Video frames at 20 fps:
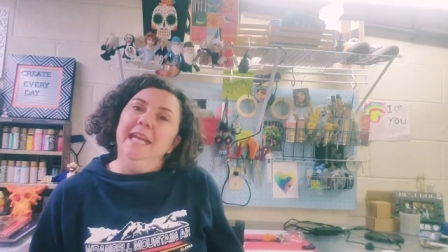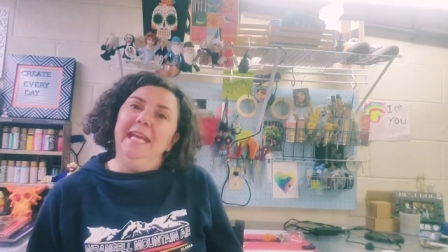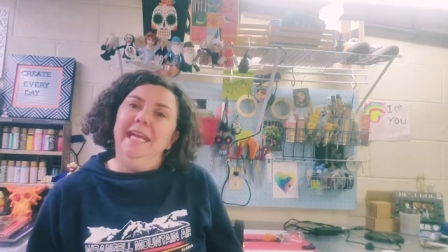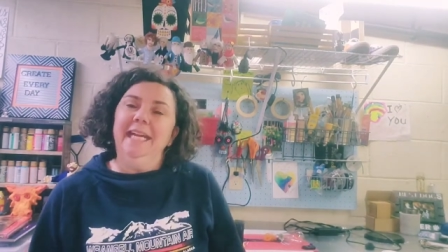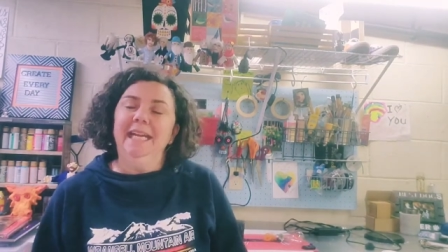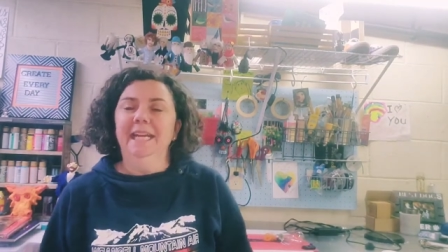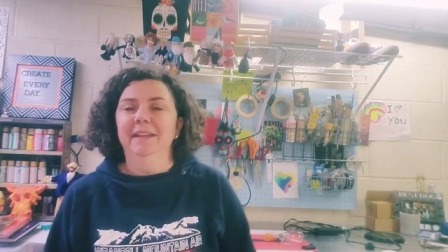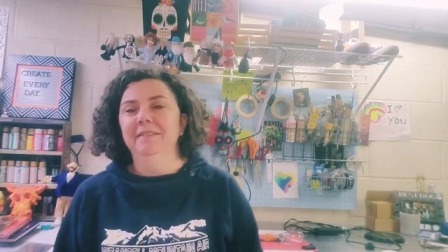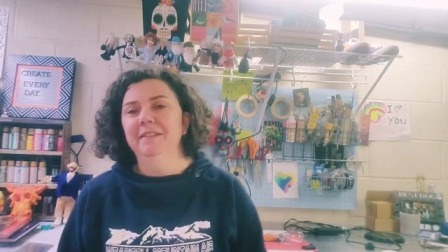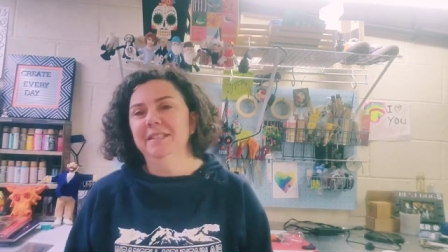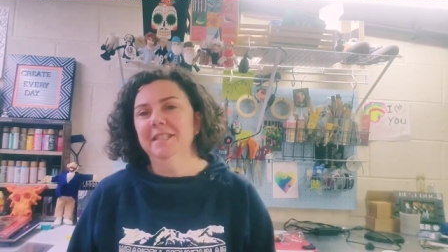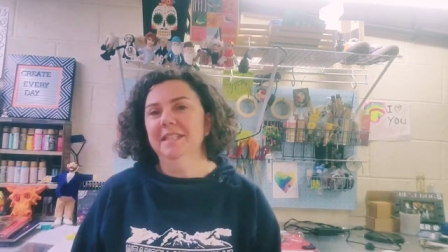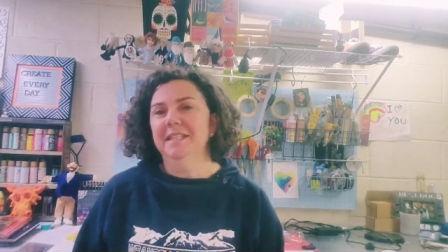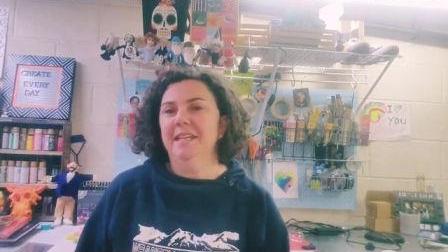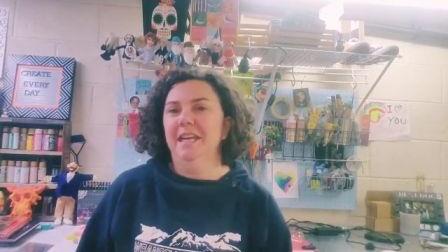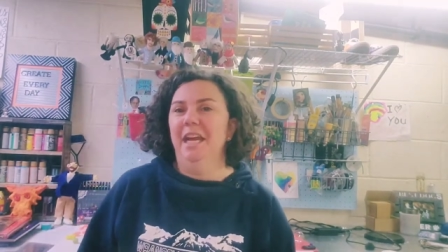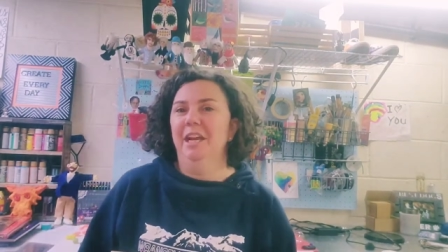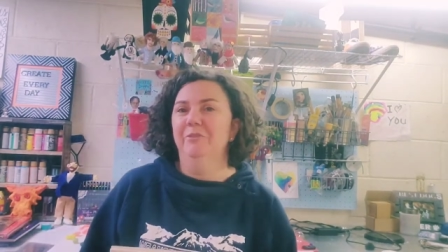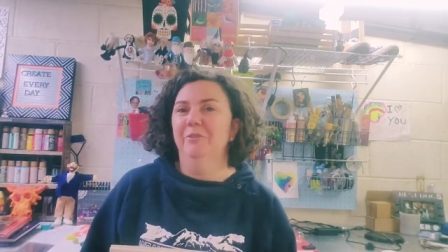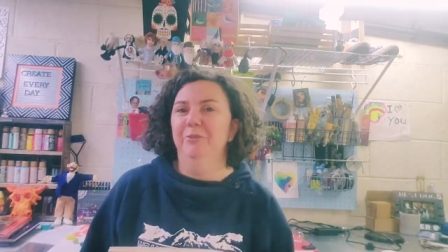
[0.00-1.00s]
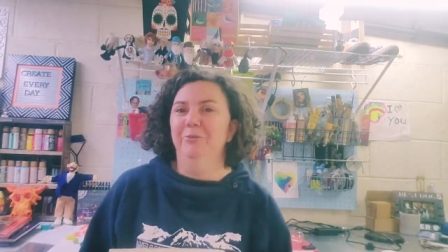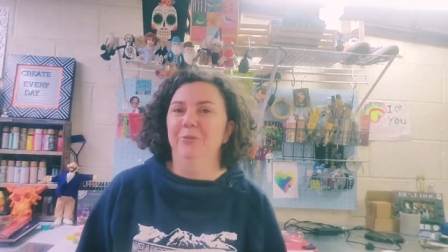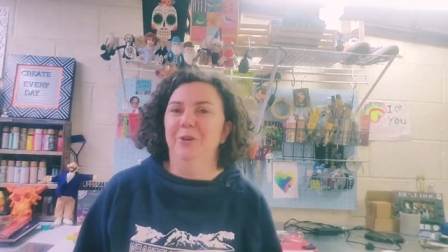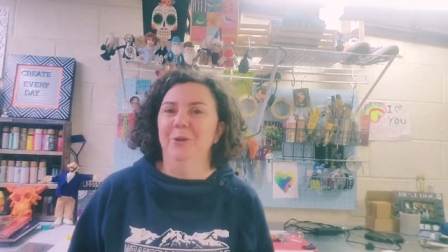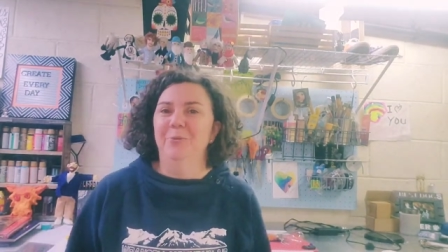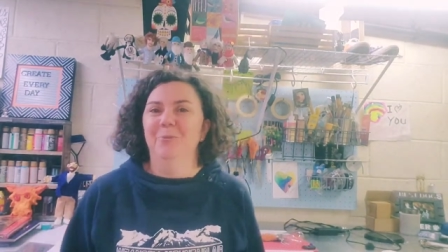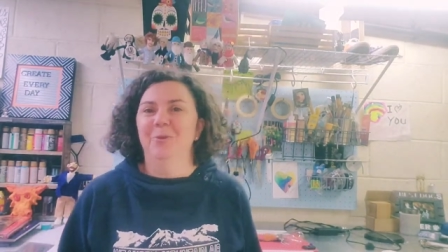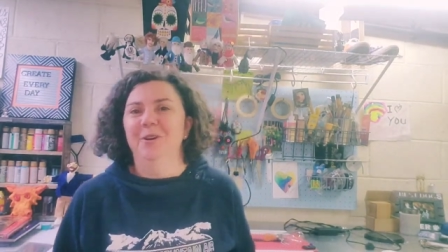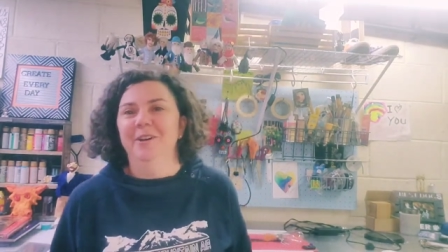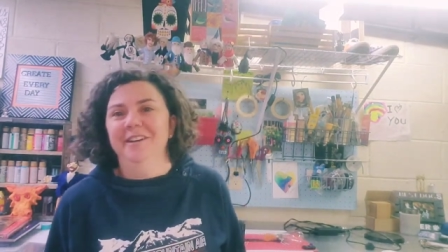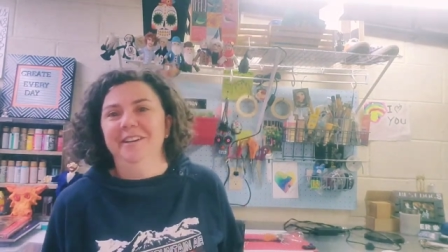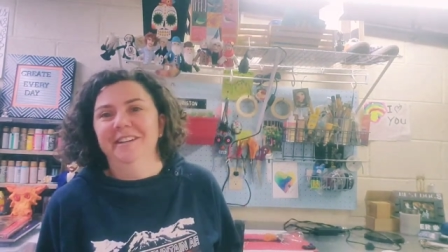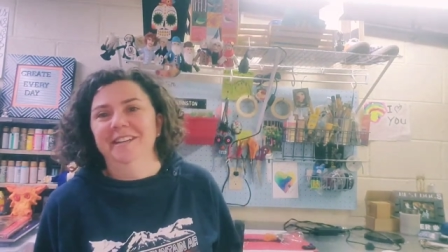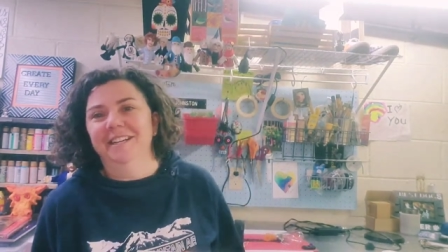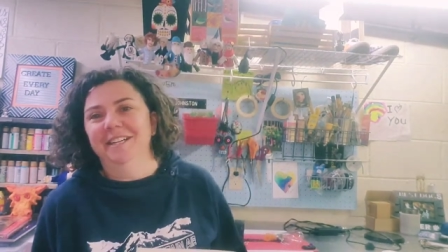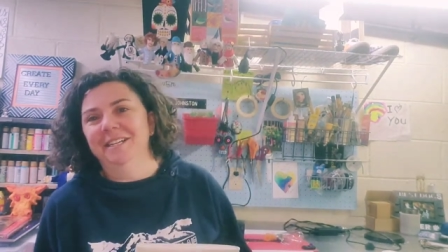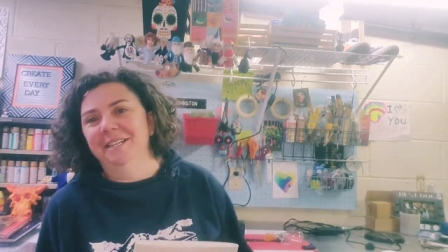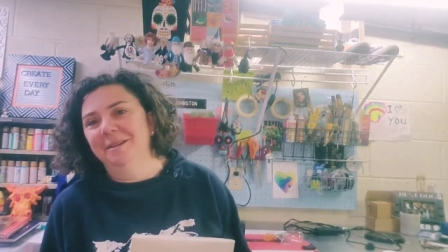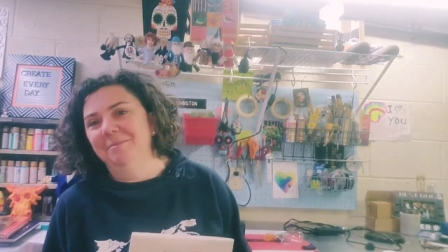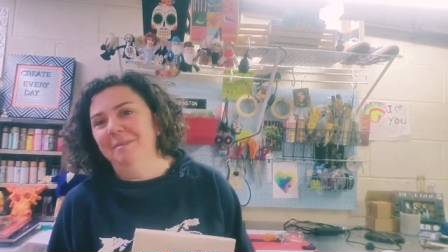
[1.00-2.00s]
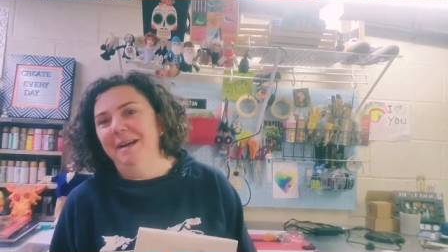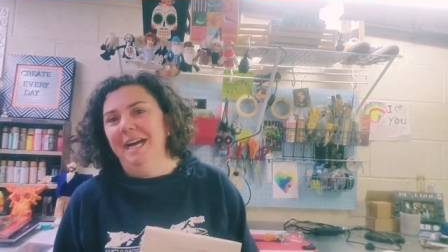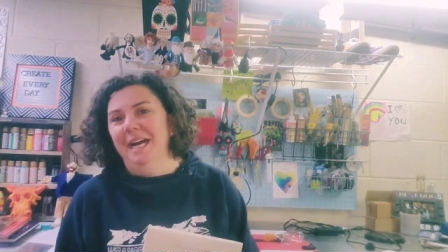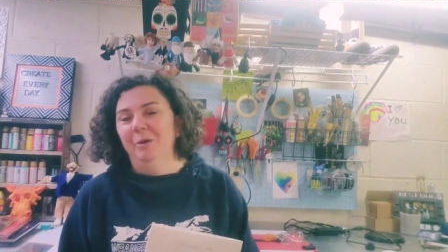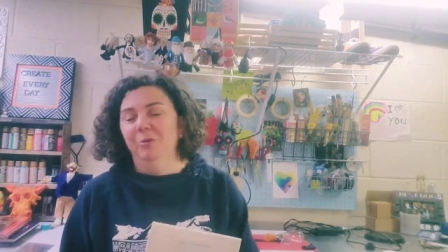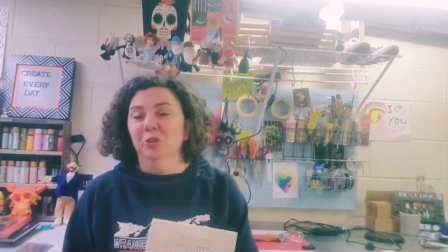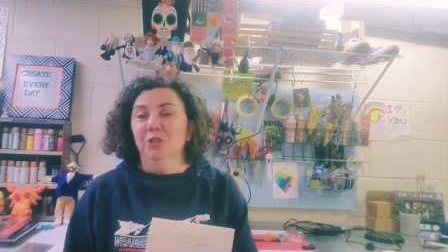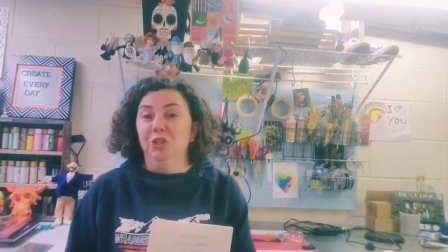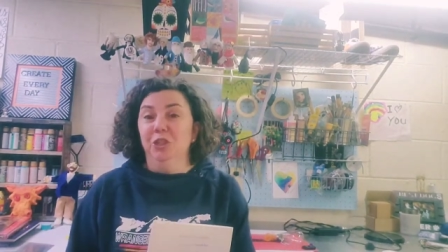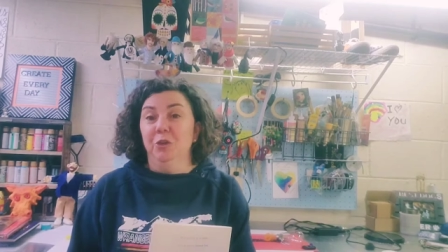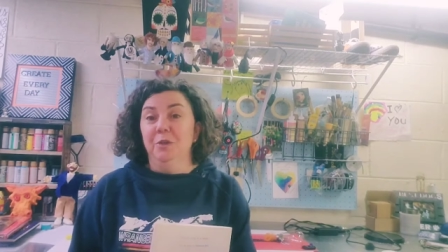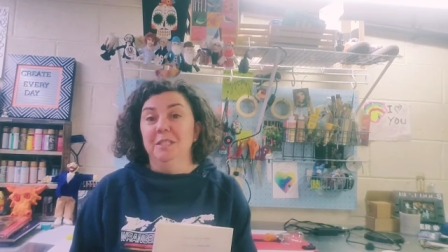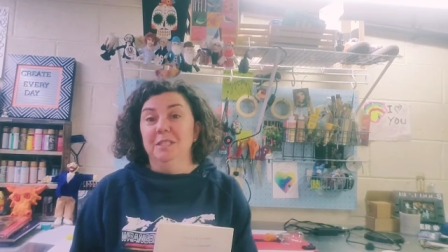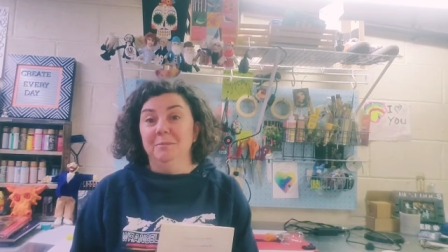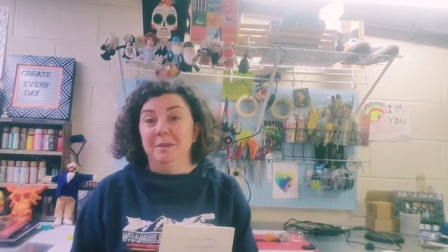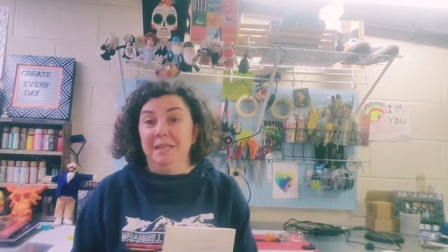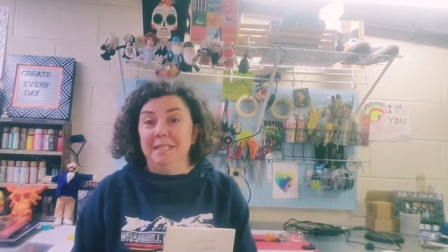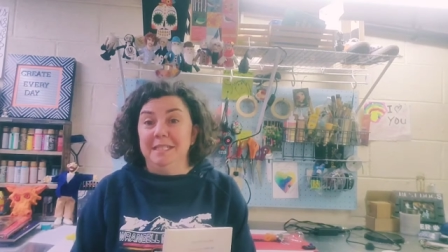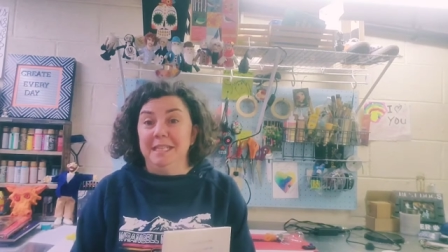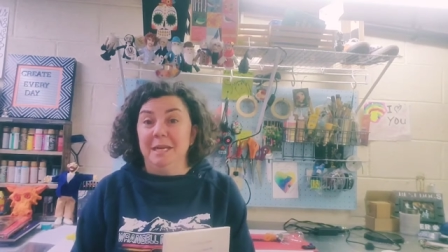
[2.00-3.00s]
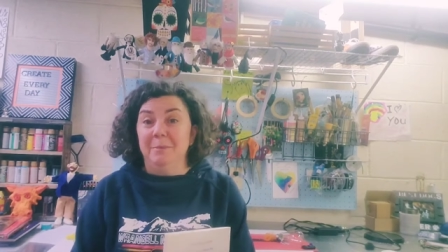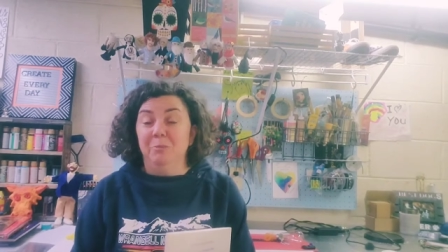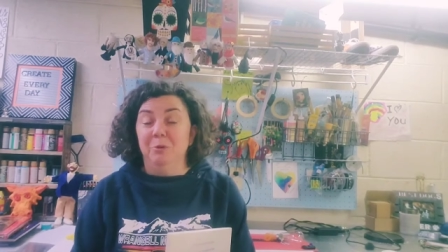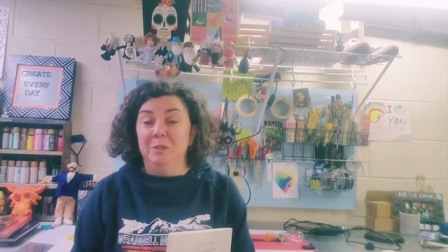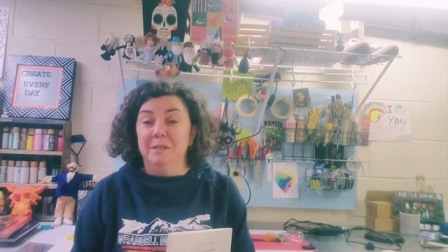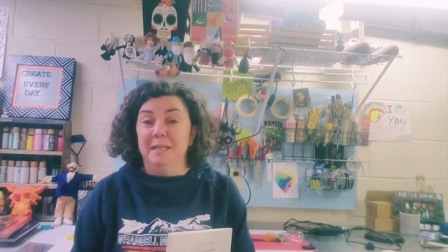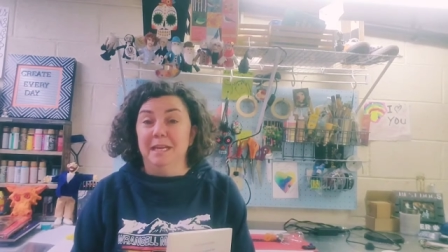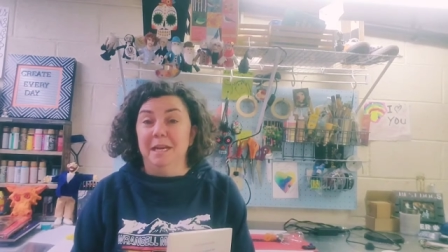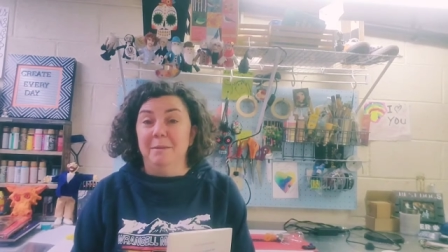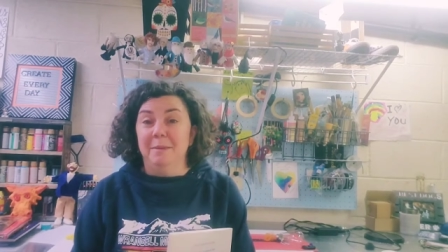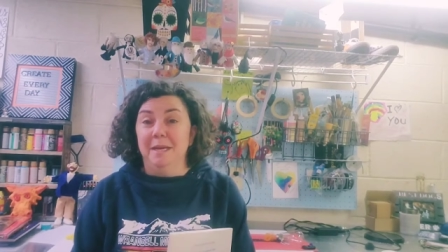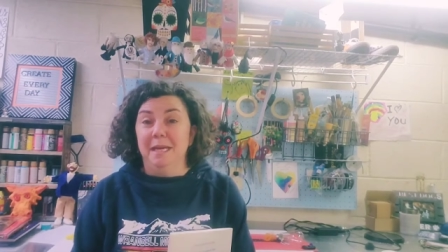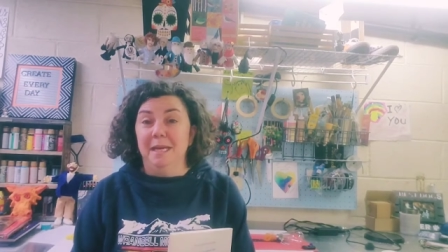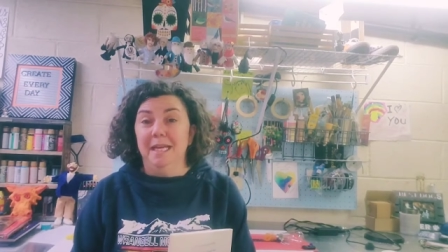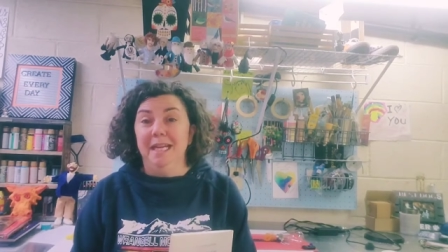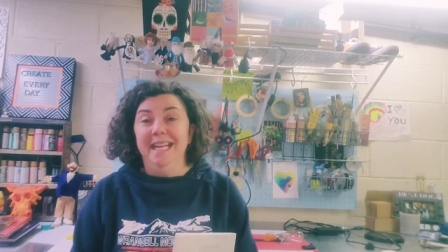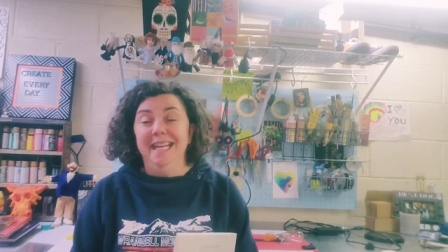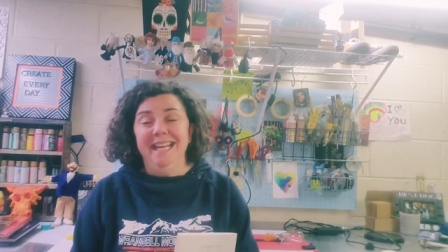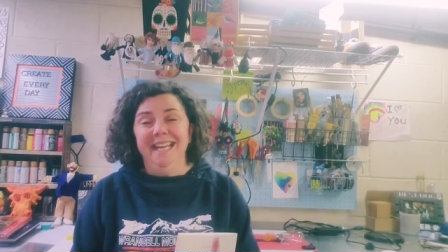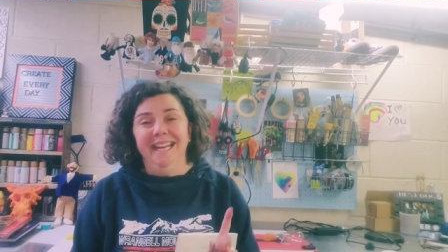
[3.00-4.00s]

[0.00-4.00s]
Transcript: And this is kind of a fun one. Um, I will show you some examples that I made.